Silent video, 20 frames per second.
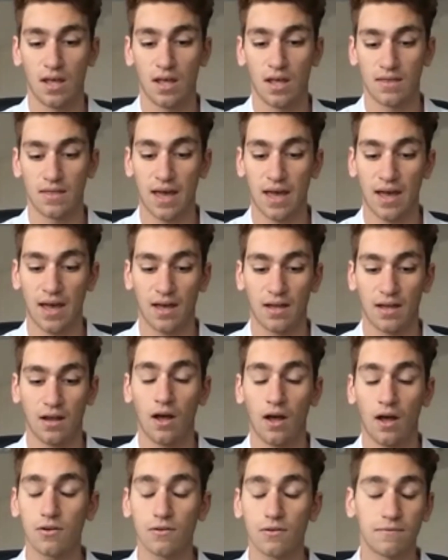that
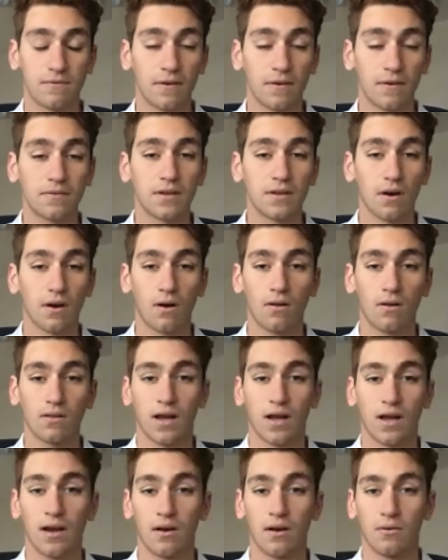150 all
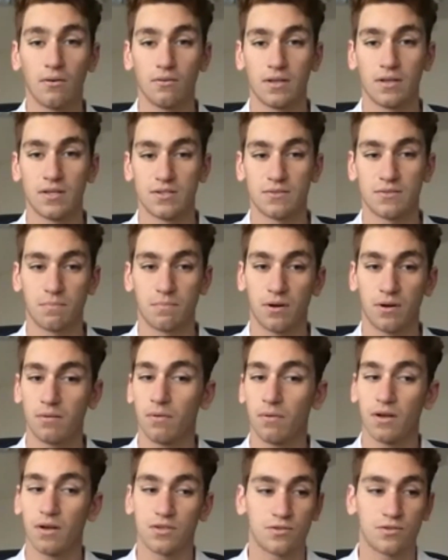out is pretty
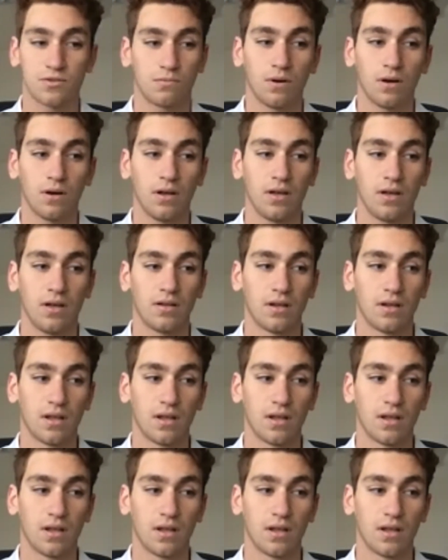much what